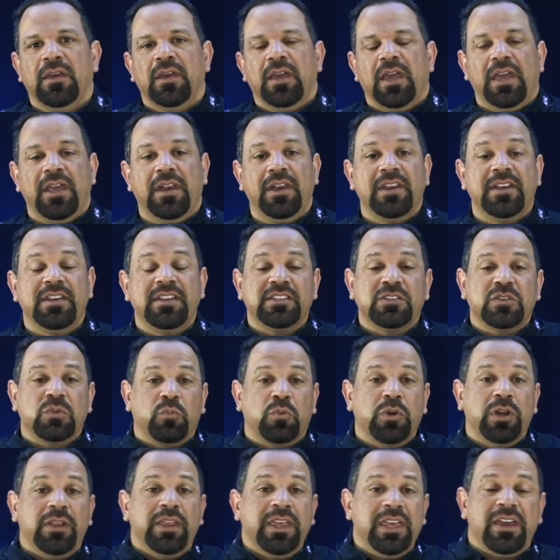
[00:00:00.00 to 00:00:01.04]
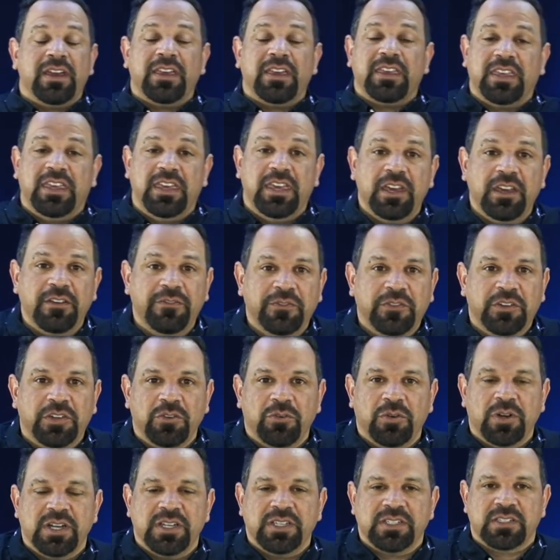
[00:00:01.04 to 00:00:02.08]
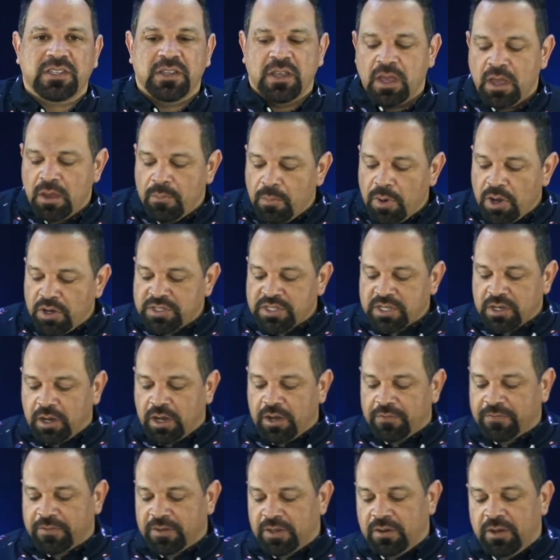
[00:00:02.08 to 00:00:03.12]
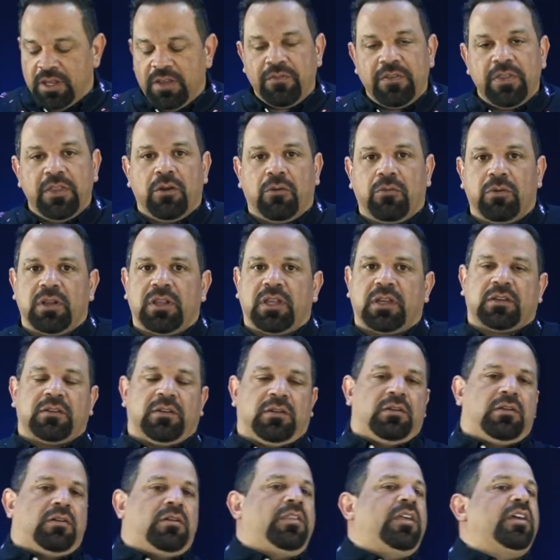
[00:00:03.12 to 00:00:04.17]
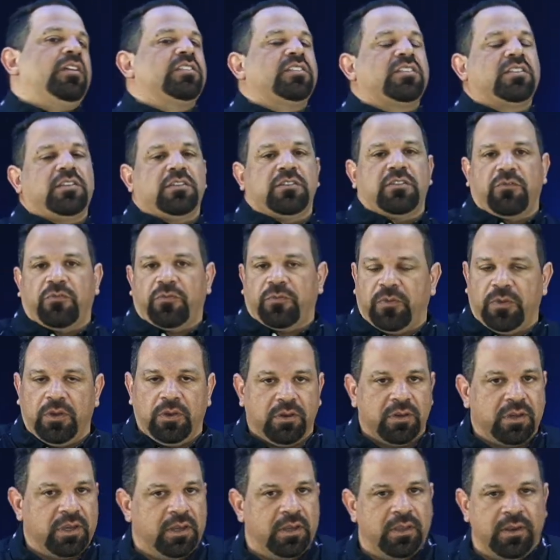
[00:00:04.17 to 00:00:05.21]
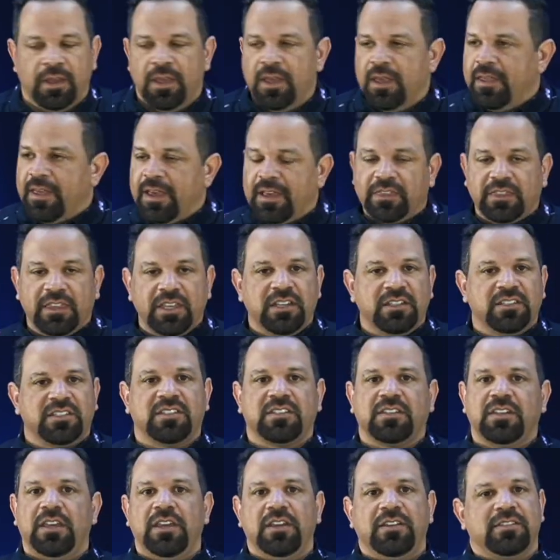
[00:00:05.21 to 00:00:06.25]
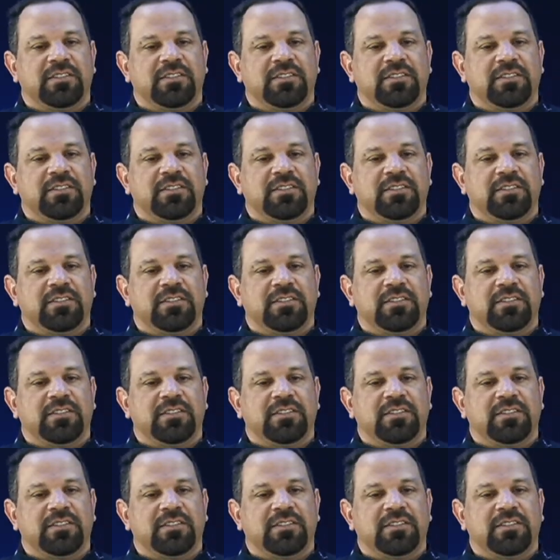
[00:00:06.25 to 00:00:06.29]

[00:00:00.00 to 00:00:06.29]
And it is really a gift to us most often, even though we're like, oh, that just doesn't feel good. That thing stings.